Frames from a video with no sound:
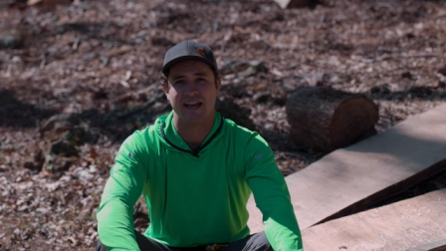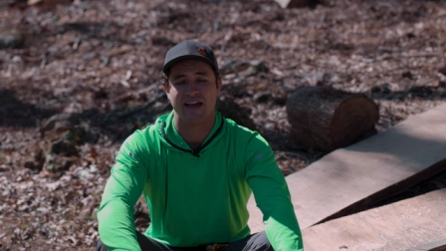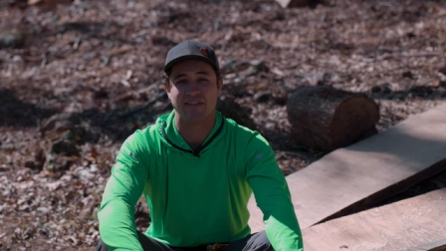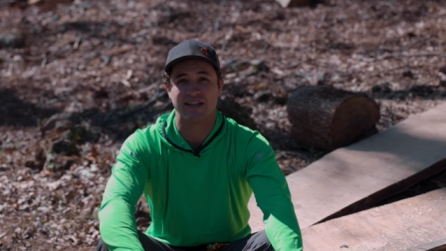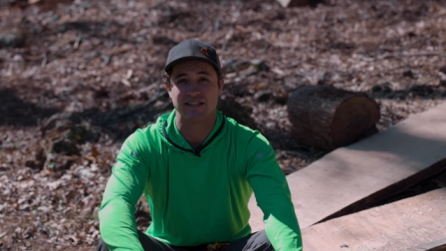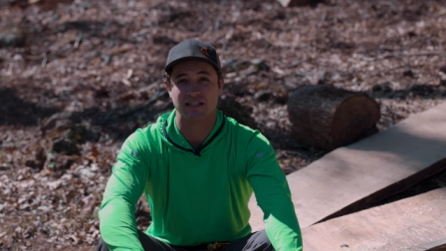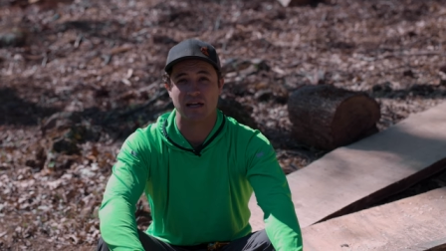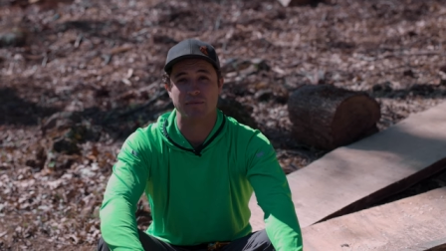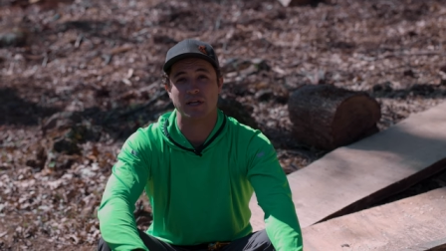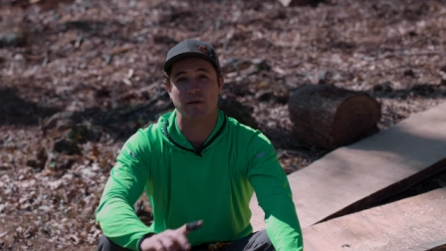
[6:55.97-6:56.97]
And that's
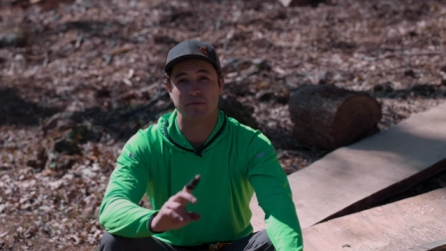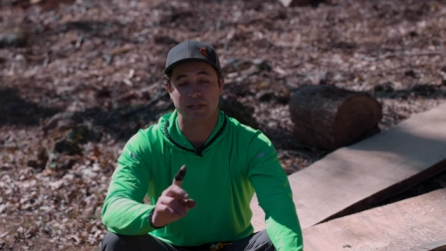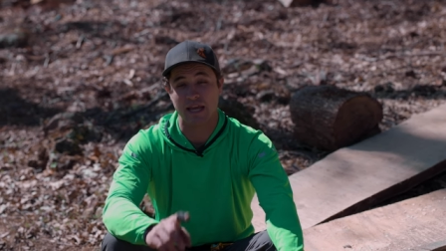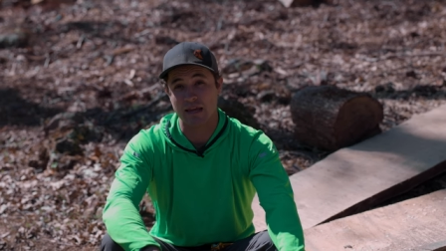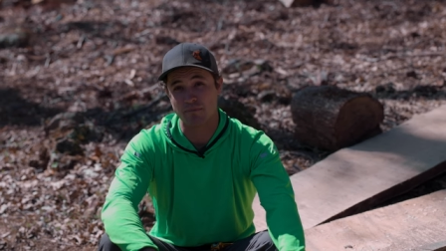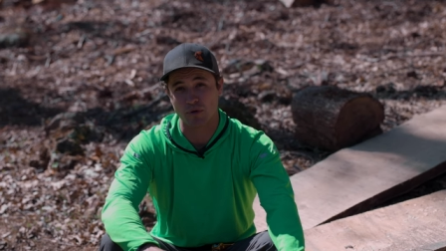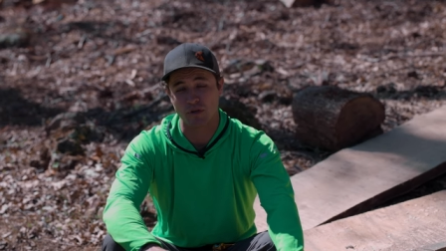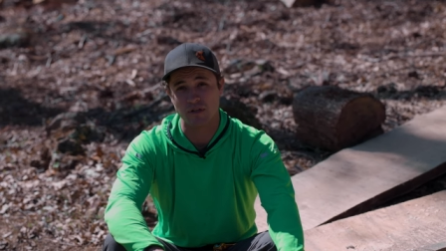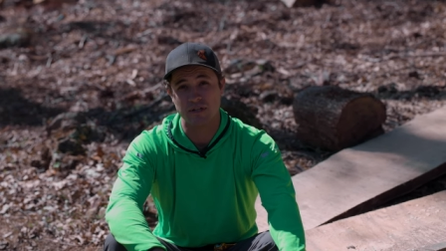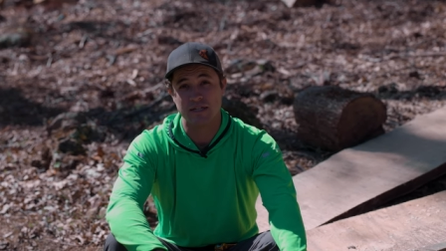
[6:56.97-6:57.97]
coming up in April.